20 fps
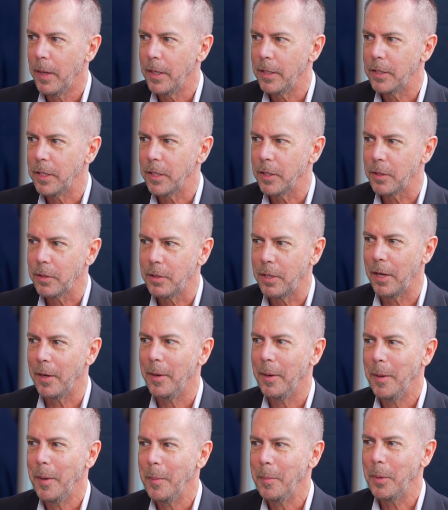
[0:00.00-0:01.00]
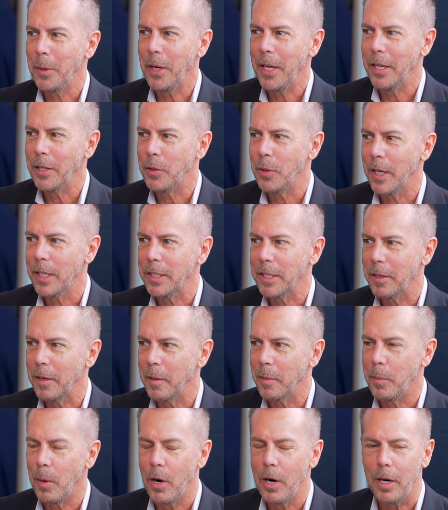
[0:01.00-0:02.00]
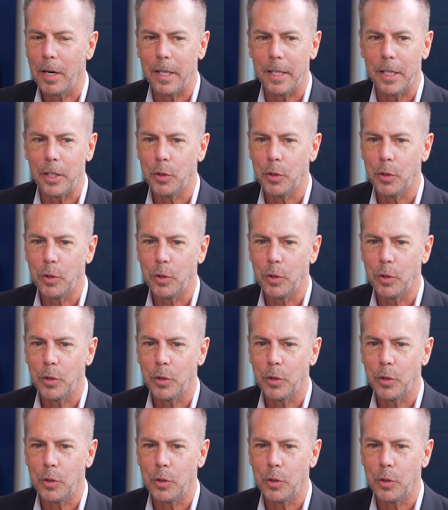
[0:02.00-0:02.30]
It's pretty interesting market.